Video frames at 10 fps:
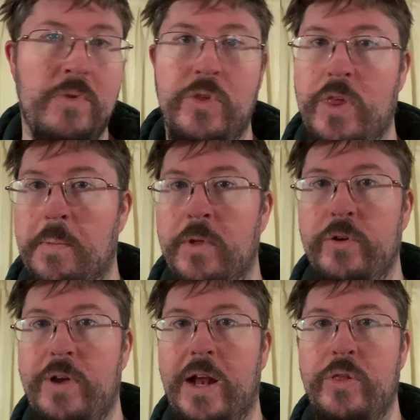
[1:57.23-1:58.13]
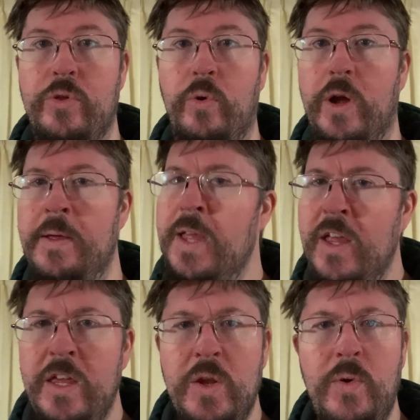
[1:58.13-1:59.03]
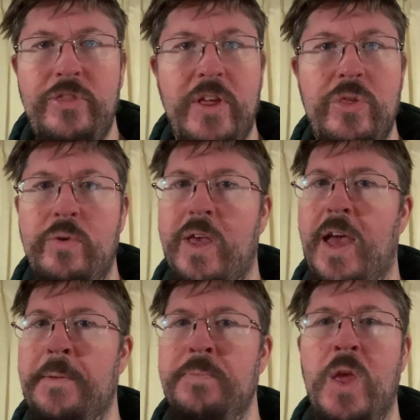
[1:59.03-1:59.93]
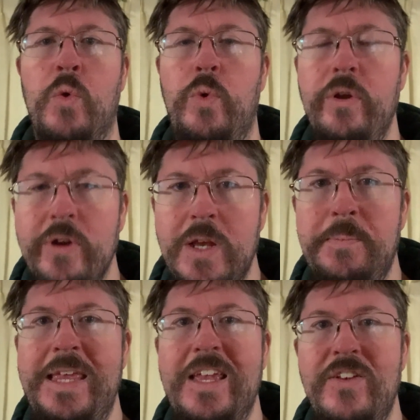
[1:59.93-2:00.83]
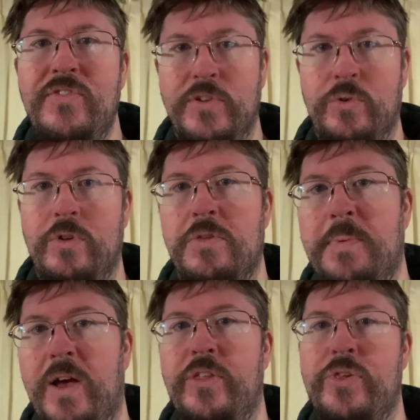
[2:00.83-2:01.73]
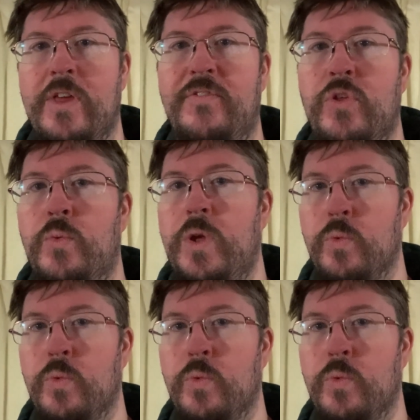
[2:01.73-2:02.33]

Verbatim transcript: some other kind of story, you know what? That's okay. We are going to be influenced by the stuff that we